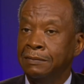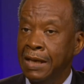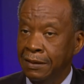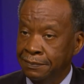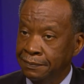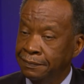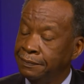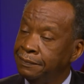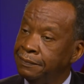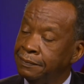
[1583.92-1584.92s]

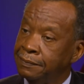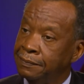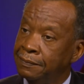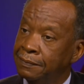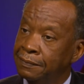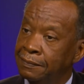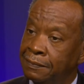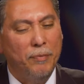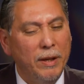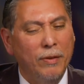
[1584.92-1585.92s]
This is
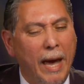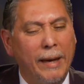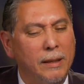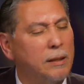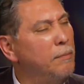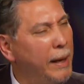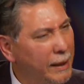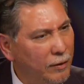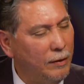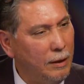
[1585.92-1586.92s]
something that is
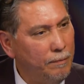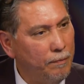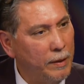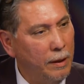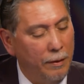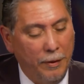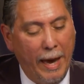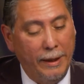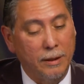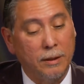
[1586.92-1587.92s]
amazing,
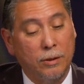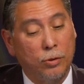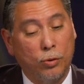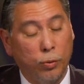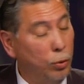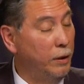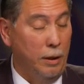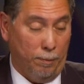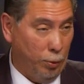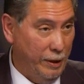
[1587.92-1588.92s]
that is truly
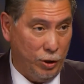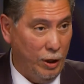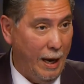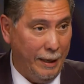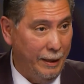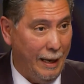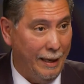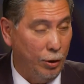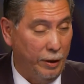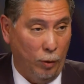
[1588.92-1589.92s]
appreciated. I
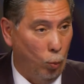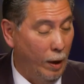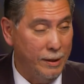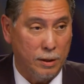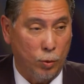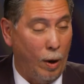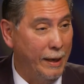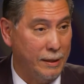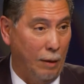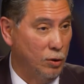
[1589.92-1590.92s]
heard it once,
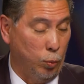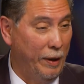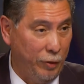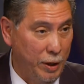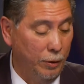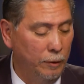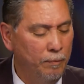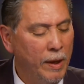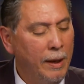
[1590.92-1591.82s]
twice. I was with you.